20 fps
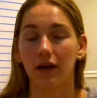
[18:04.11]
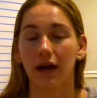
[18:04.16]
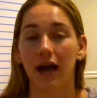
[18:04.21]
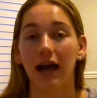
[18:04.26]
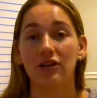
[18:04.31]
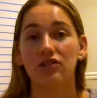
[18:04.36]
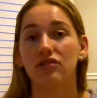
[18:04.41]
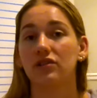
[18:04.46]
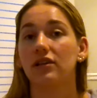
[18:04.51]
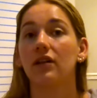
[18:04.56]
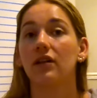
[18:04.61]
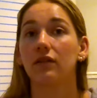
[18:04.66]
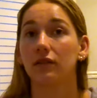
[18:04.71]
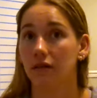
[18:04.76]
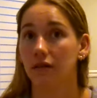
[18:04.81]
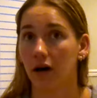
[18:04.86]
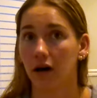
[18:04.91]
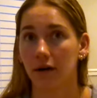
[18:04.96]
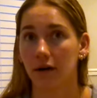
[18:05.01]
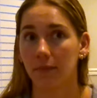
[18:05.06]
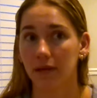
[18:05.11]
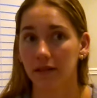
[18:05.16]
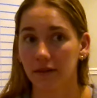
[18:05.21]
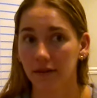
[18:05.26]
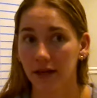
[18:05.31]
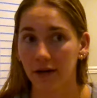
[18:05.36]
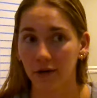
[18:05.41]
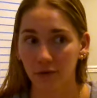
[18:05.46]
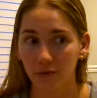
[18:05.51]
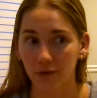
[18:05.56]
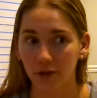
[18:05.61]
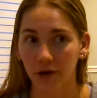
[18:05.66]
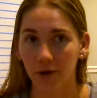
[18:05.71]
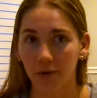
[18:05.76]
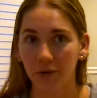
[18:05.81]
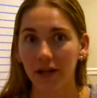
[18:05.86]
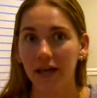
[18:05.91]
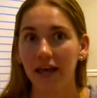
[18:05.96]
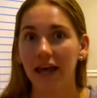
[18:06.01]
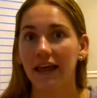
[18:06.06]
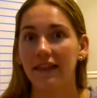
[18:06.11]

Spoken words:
actually a lot of it lighter load